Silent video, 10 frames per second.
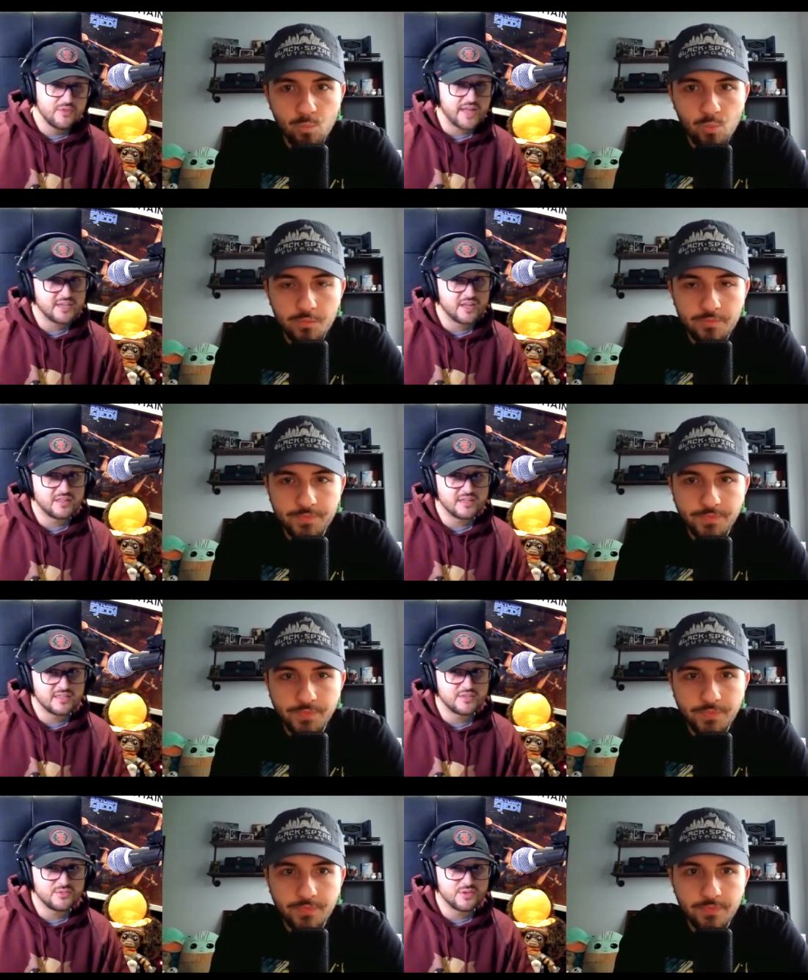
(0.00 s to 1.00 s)
Speaker 1: another thing
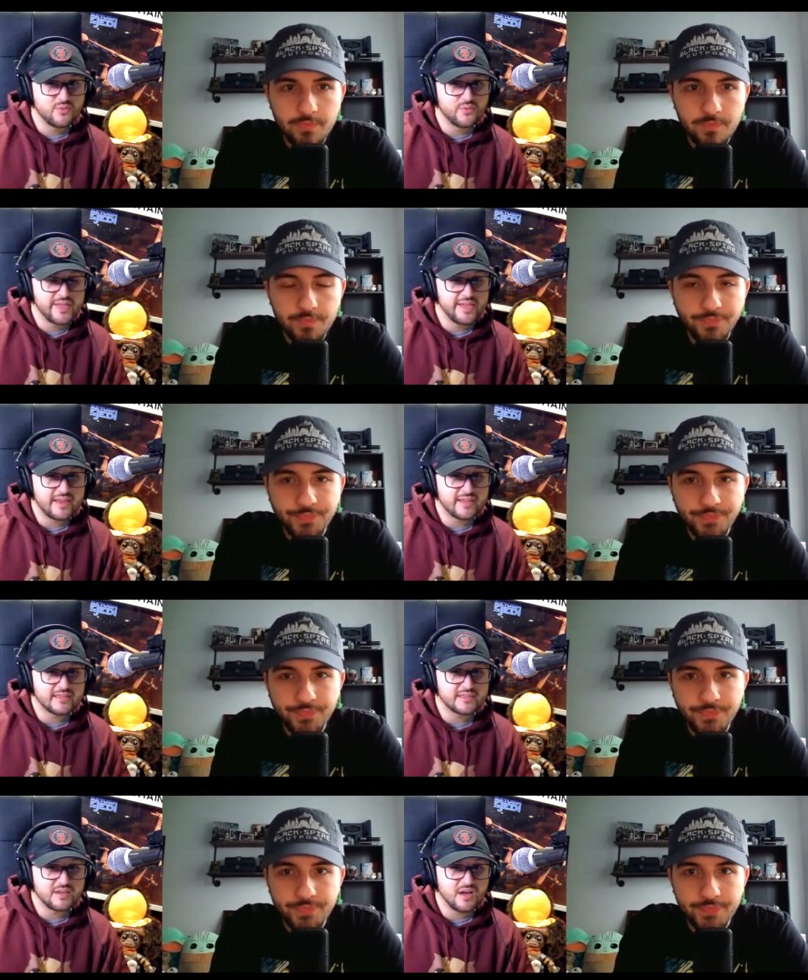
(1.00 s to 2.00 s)
too. So we getting
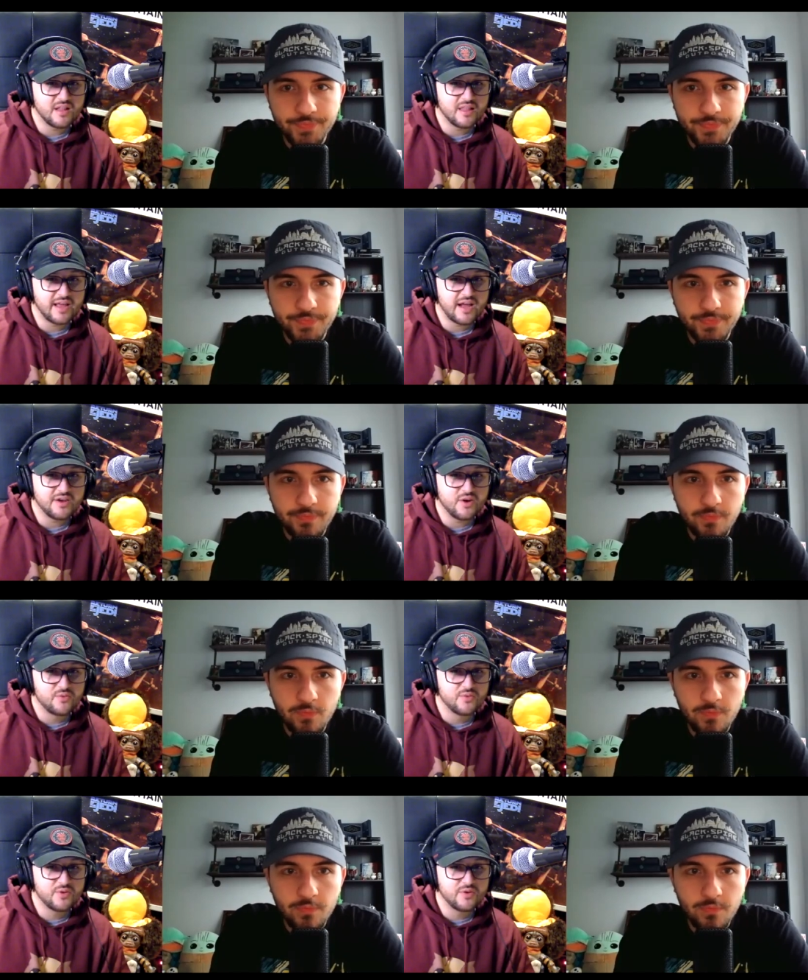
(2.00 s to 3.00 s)
I
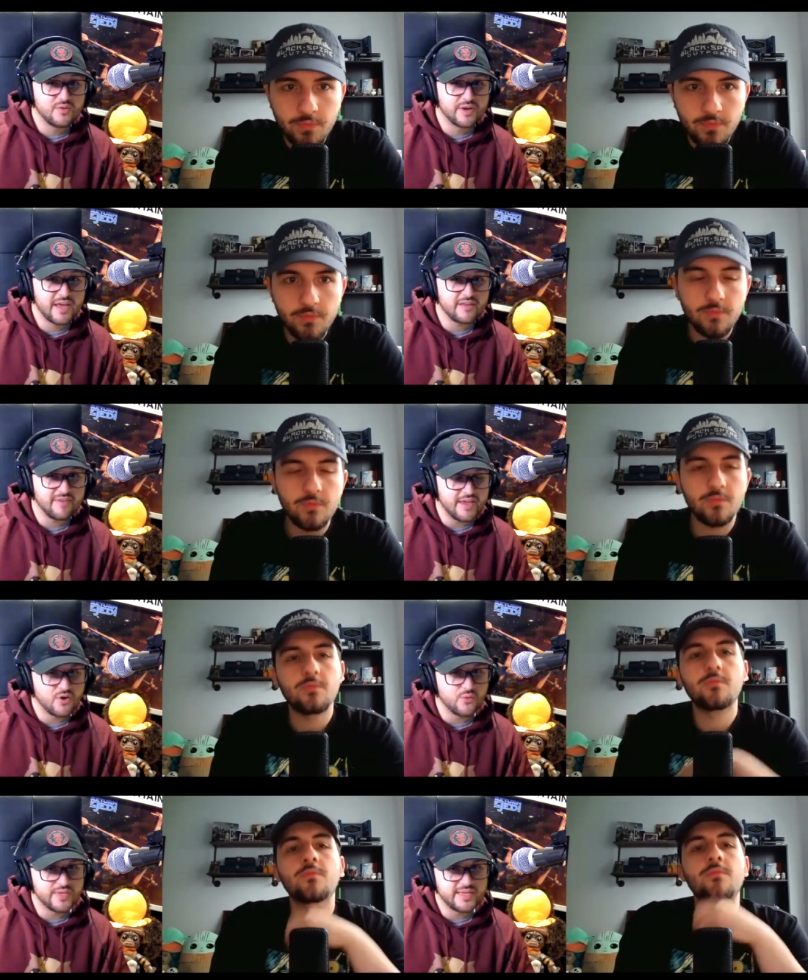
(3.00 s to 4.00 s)
know we're getting Vader. Are
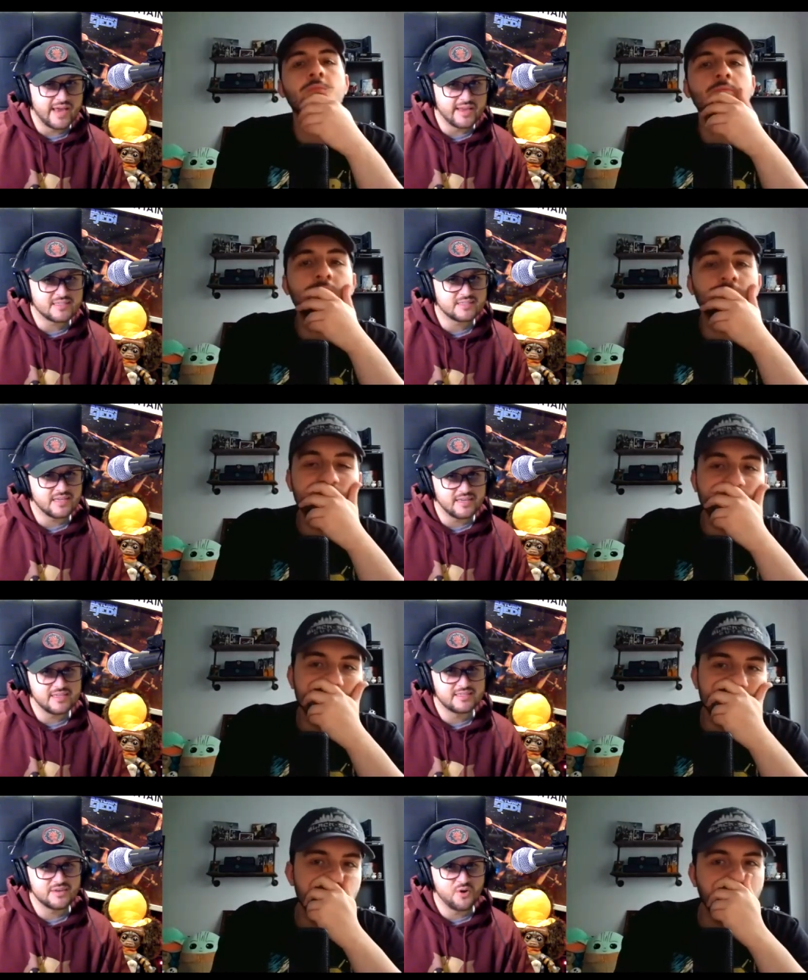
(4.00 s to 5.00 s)
we getting
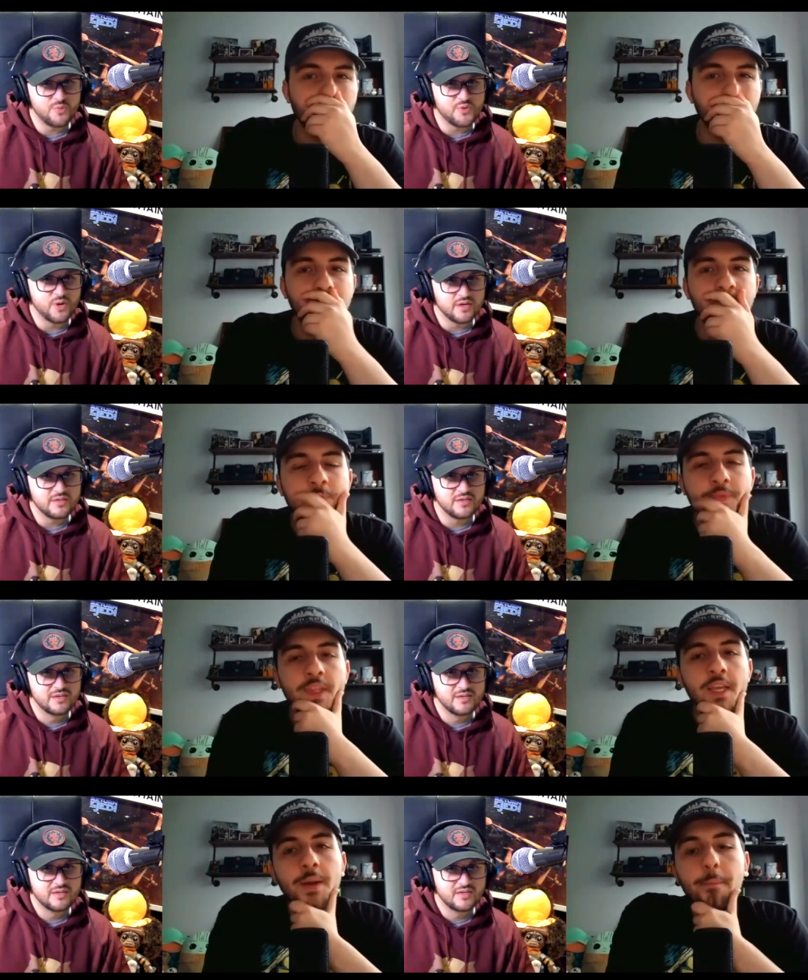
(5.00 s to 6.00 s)
Sidious and Obi-Wan?
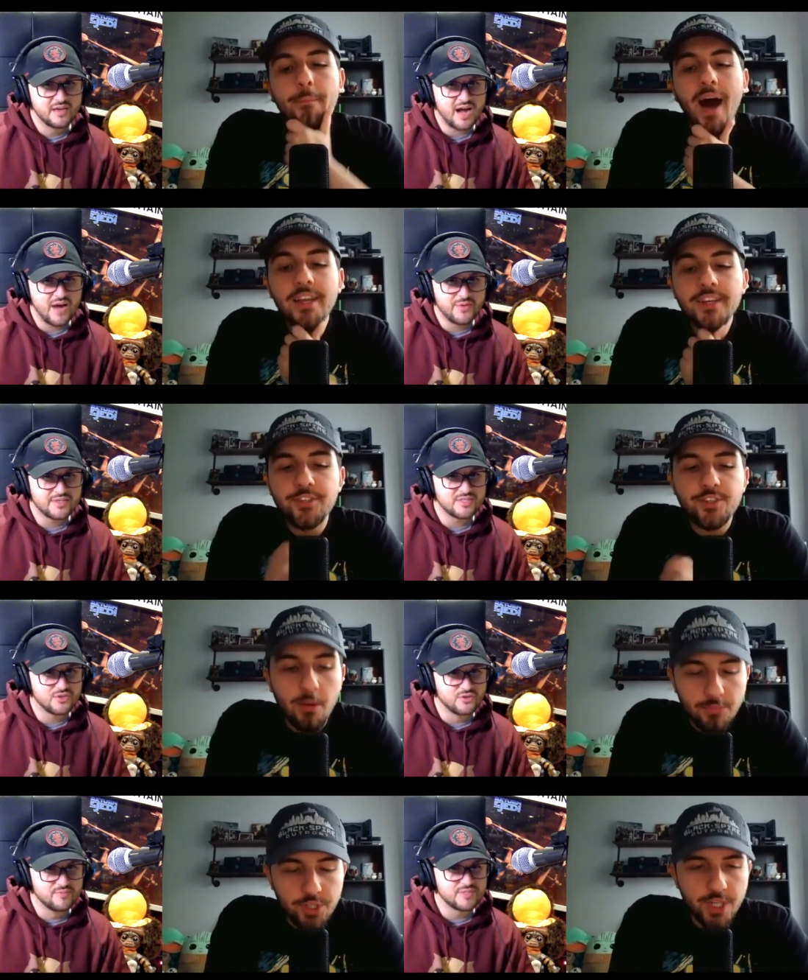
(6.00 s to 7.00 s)
Speaker 2: I would
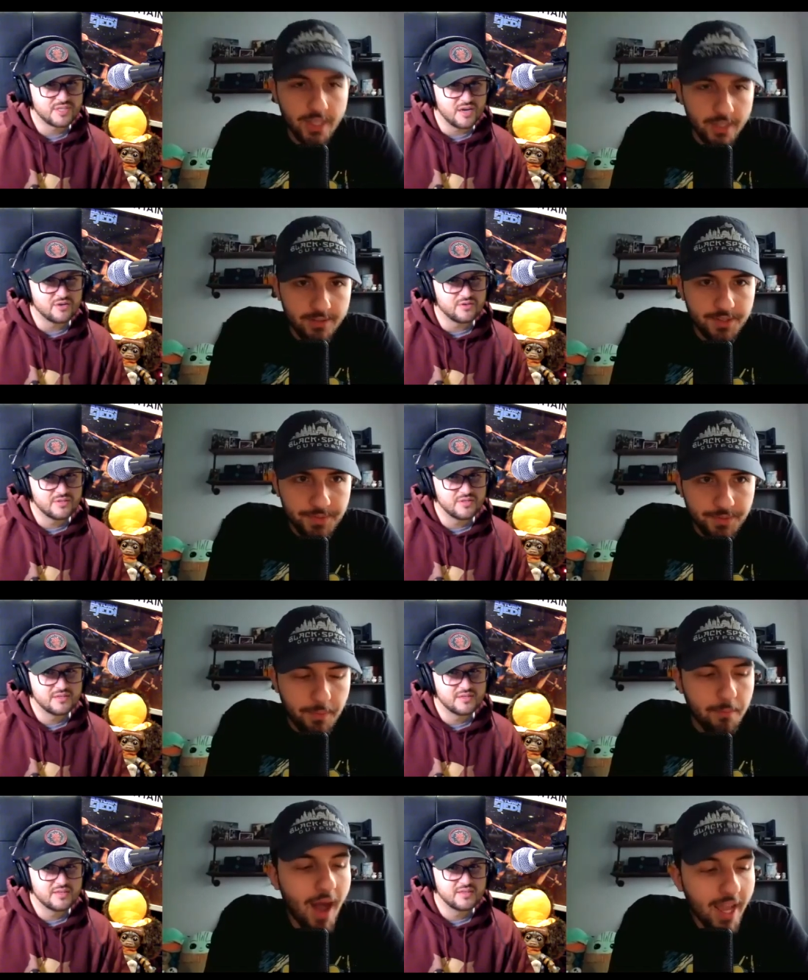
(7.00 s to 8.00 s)
assume so.
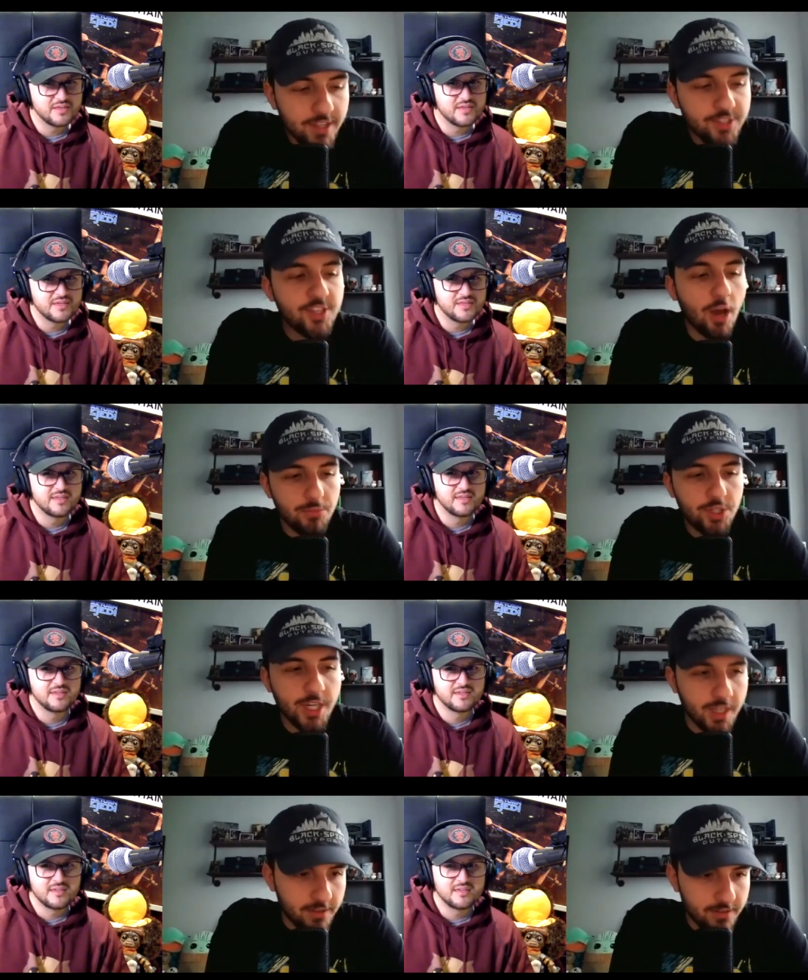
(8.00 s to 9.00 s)
My assumption
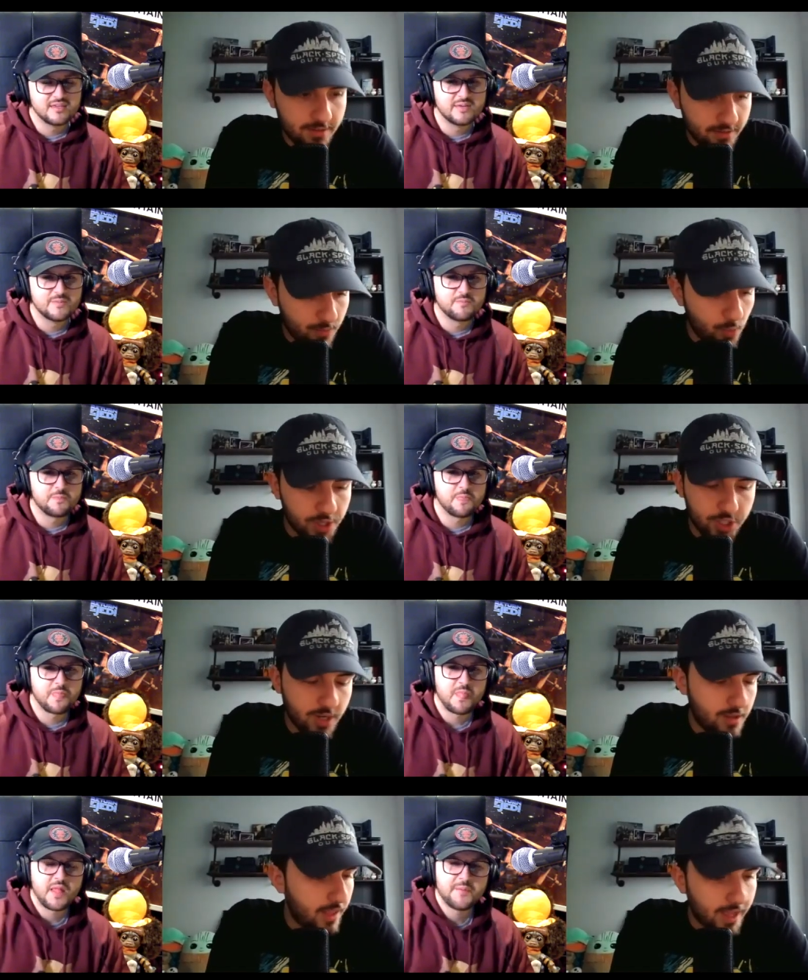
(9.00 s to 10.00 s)
is, which,
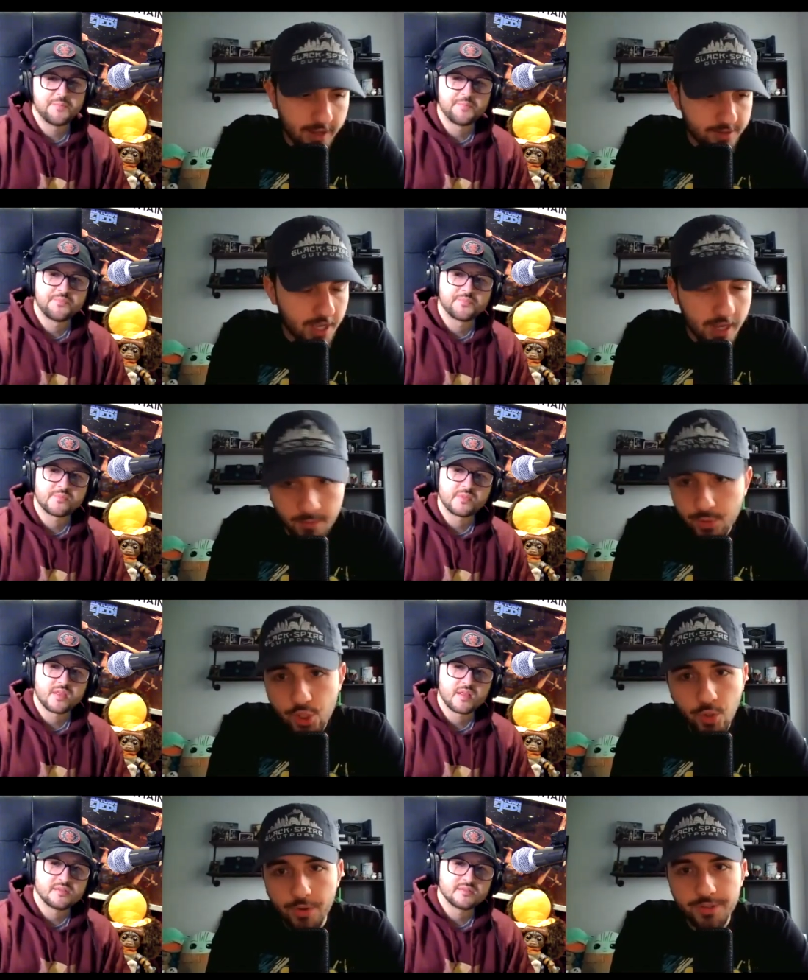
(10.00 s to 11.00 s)
like I said, I'm
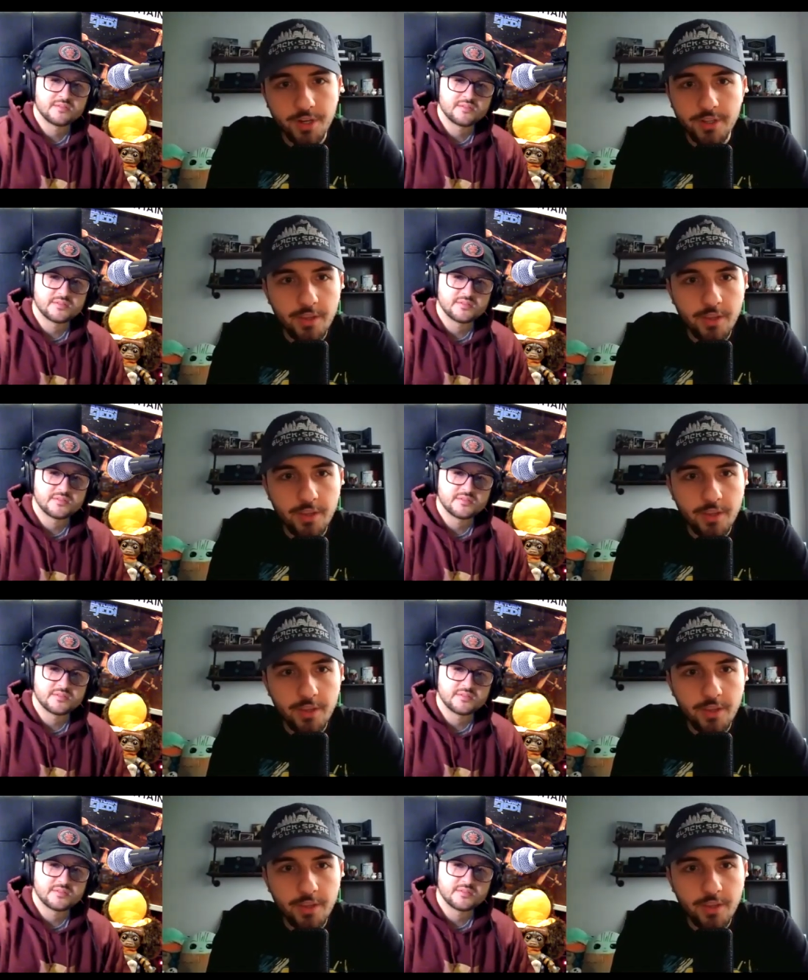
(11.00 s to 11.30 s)
sure is going to be